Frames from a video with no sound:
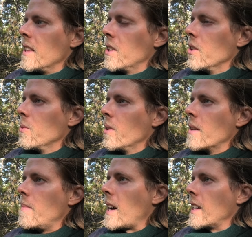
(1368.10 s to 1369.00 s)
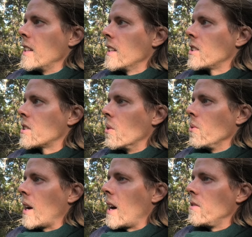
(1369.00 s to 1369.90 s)
good with the bad. So
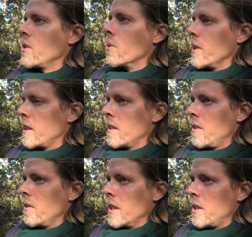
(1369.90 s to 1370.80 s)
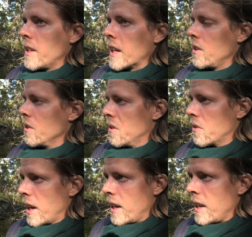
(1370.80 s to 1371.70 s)
you have to go in, you need to get good
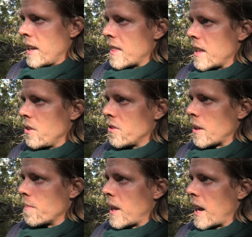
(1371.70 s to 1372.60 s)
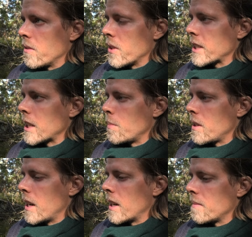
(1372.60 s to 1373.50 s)
training, and then you simply have to
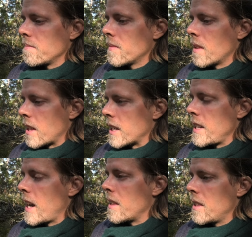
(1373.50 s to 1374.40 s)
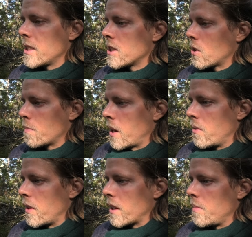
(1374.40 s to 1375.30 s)
accept that this is not
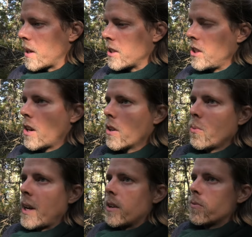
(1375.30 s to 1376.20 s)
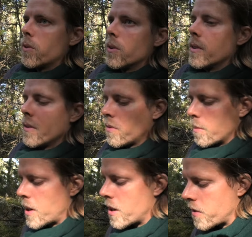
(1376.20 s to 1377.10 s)
perfect, because you can't wait for
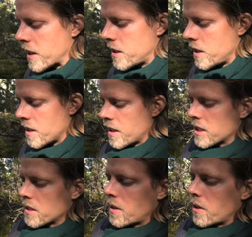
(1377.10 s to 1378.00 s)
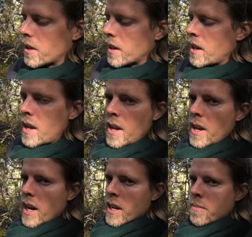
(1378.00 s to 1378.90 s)
perfect. This is a very
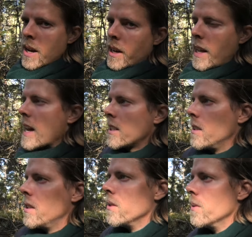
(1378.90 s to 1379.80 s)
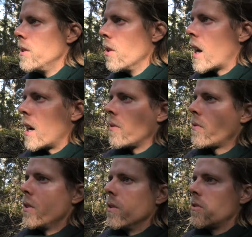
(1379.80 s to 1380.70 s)
unmanly attitude to
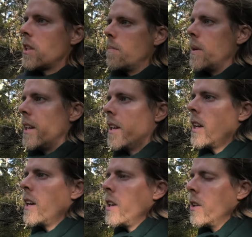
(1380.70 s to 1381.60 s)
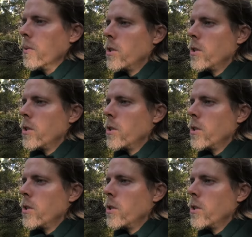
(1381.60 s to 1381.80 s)
life, to simply, you know,